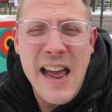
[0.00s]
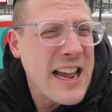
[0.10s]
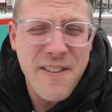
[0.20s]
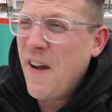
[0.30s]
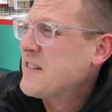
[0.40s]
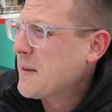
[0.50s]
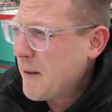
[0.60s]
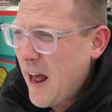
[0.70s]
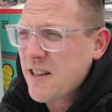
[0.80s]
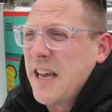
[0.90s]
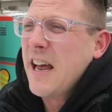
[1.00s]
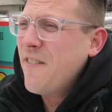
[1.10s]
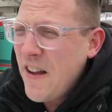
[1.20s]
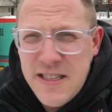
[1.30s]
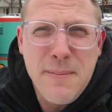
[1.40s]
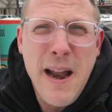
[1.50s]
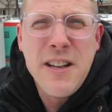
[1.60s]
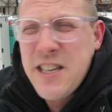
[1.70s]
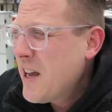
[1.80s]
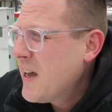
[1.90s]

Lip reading: I gotta find something else. I gotta find something else.